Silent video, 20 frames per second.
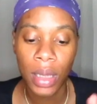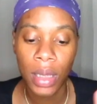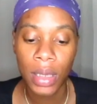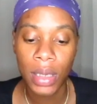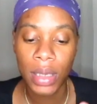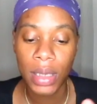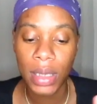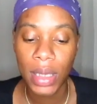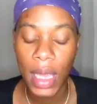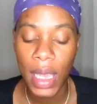
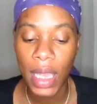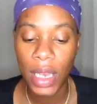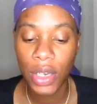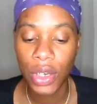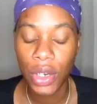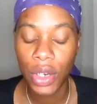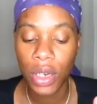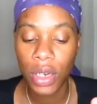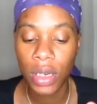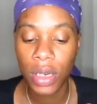
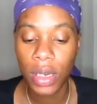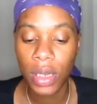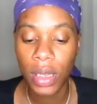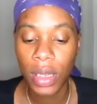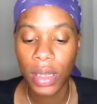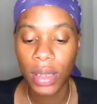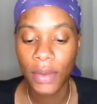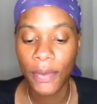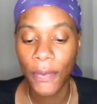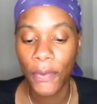standard
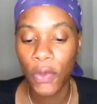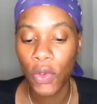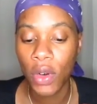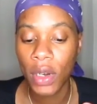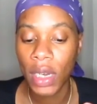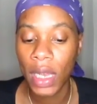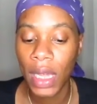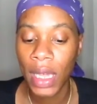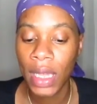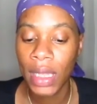4
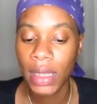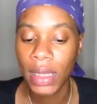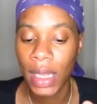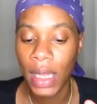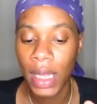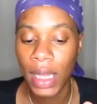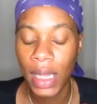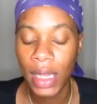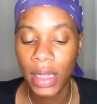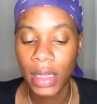to 8
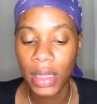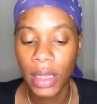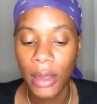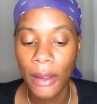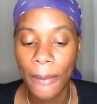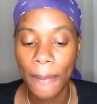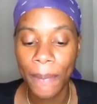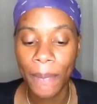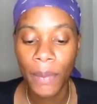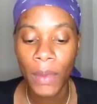days,
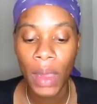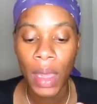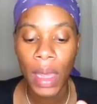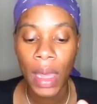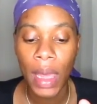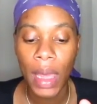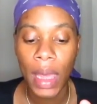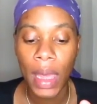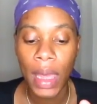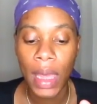
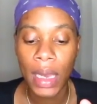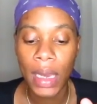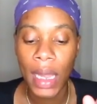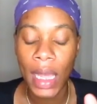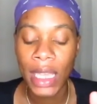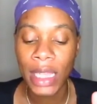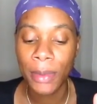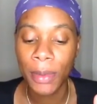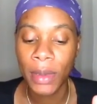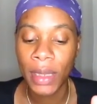and
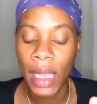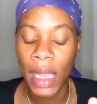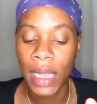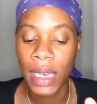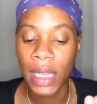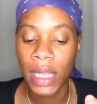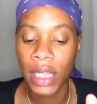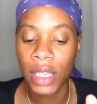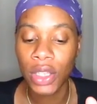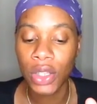
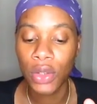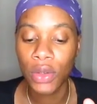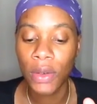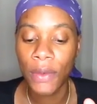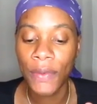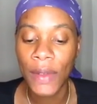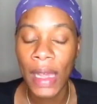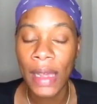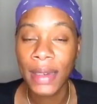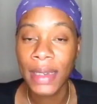expedited is 2 to
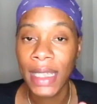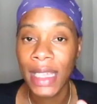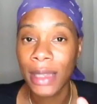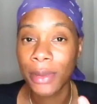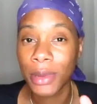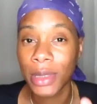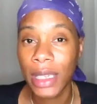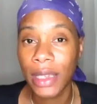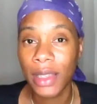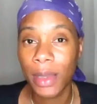5 days,
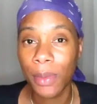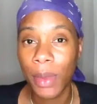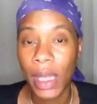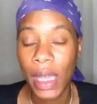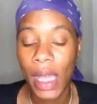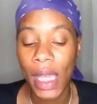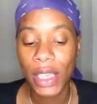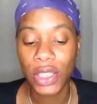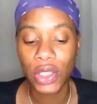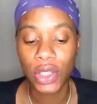but you have to pay
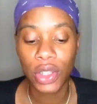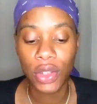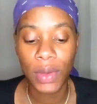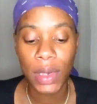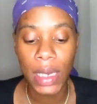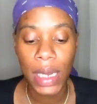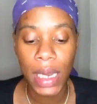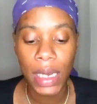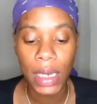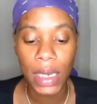an extra
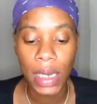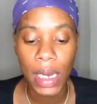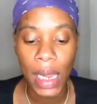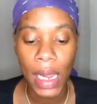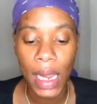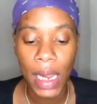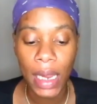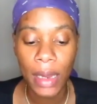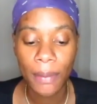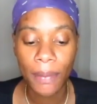
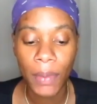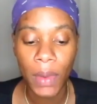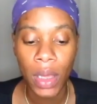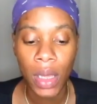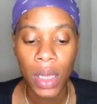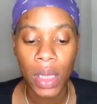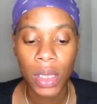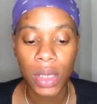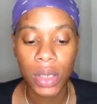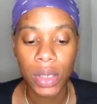$3.99.
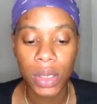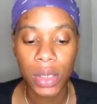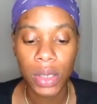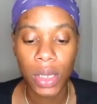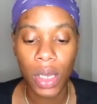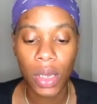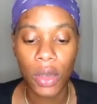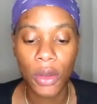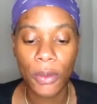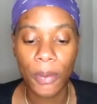
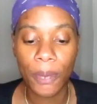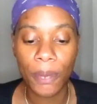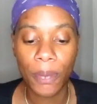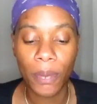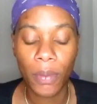So